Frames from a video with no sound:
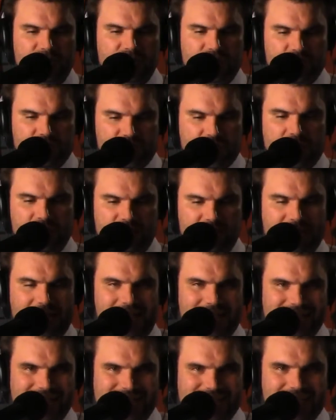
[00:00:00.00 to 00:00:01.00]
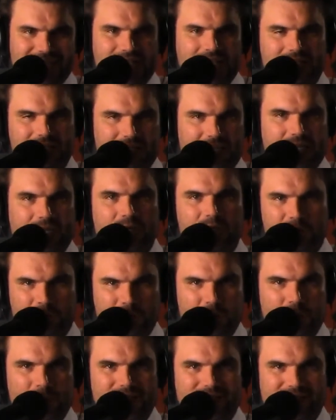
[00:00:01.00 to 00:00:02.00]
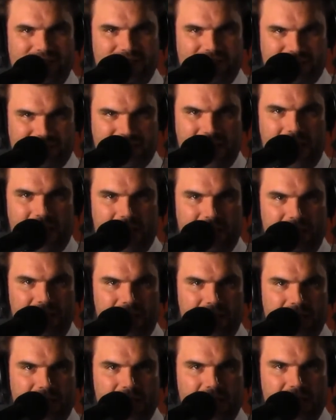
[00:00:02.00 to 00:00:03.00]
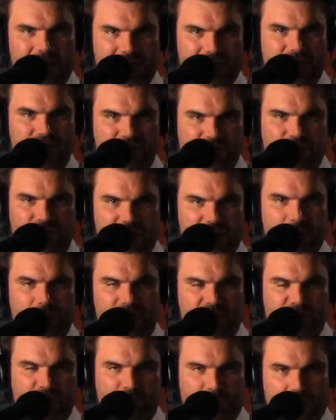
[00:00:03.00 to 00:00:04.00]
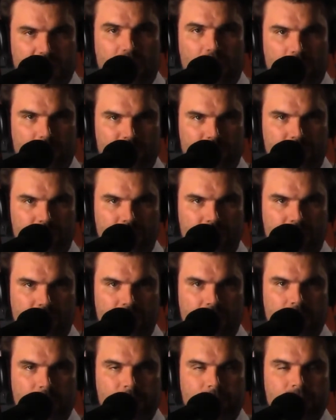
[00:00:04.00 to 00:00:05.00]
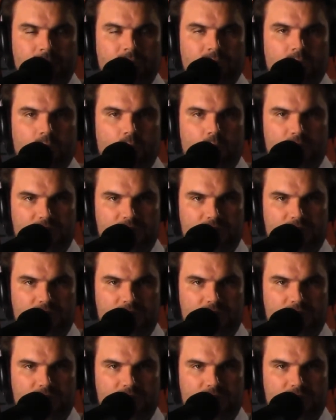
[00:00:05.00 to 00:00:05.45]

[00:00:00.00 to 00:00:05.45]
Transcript: just as Sinclair Lewis said in his famous poem, when